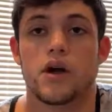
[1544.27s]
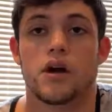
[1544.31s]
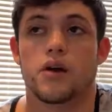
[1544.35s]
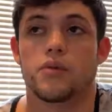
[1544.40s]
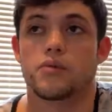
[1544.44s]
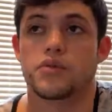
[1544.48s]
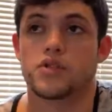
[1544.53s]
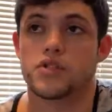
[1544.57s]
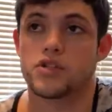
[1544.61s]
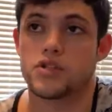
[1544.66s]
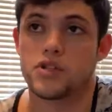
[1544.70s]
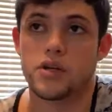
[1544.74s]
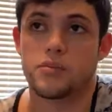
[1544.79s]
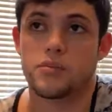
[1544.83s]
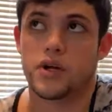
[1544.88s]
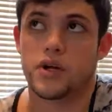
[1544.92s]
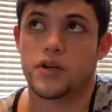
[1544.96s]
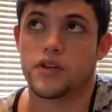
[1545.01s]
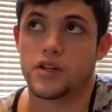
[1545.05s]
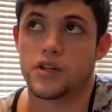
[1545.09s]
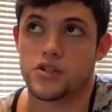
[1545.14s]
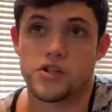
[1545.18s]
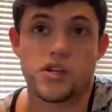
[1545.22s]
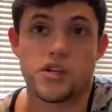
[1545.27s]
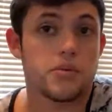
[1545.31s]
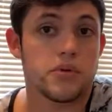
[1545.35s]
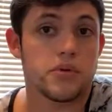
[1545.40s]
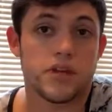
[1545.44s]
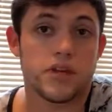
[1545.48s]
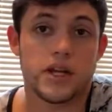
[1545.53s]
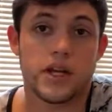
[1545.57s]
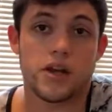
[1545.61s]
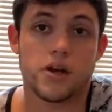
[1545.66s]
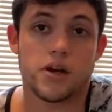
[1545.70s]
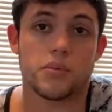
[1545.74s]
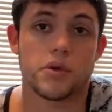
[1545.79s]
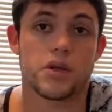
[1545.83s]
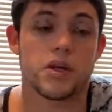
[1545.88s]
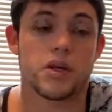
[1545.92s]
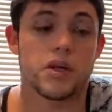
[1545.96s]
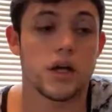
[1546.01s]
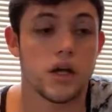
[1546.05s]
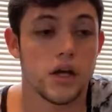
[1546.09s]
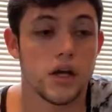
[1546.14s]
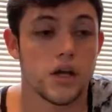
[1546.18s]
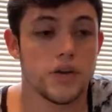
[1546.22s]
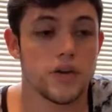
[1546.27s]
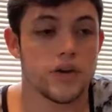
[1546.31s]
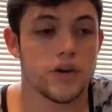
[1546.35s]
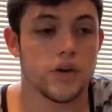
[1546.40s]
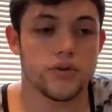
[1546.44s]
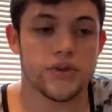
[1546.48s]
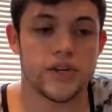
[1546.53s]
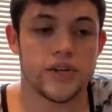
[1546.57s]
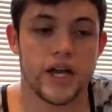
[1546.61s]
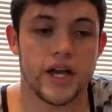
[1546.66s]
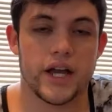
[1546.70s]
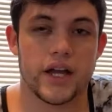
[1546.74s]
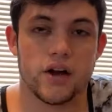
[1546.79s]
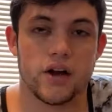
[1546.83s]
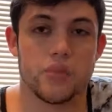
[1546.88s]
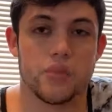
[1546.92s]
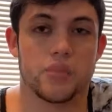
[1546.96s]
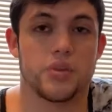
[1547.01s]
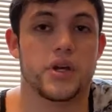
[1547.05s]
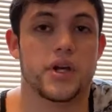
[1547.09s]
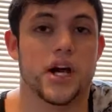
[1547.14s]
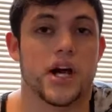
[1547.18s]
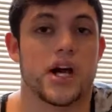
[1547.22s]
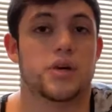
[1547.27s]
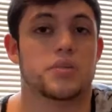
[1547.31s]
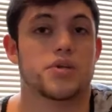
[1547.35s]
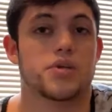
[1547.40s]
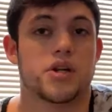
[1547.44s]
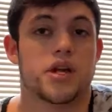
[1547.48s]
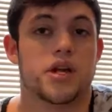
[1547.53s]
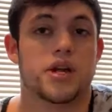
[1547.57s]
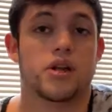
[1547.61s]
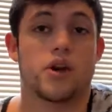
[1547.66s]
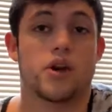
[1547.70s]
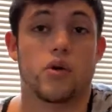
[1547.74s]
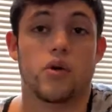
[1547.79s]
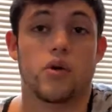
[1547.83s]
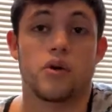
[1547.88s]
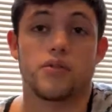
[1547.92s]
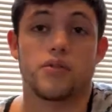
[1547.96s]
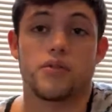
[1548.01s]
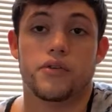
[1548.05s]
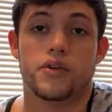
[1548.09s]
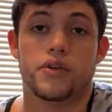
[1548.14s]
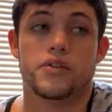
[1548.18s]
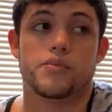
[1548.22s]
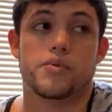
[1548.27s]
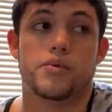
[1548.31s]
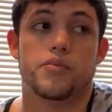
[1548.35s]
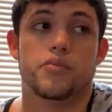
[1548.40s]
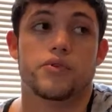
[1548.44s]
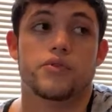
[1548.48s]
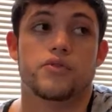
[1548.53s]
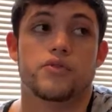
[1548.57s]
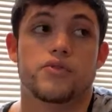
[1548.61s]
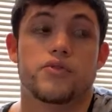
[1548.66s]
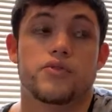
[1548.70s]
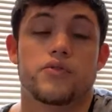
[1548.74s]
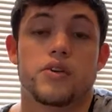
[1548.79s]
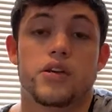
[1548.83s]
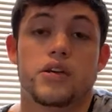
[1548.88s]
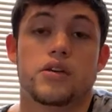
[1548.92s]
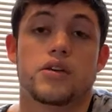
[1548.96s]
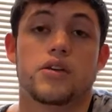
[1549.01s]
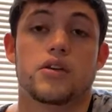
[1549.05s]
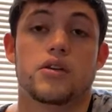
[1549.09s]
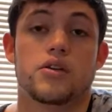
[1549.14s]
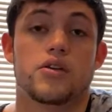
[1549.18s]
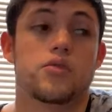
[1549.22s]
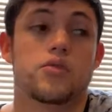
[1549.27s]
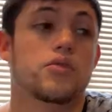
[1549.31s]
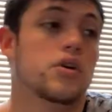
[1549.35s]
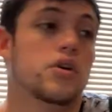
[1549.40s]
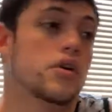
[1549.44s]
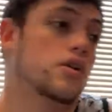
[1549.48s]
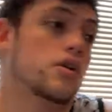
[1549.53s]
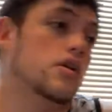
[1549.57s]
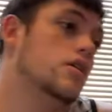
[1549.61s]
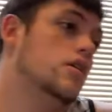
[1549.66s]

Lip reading: It's cheap. I think it's cheaper than ARP. The only ARP option I know of is people use VQ.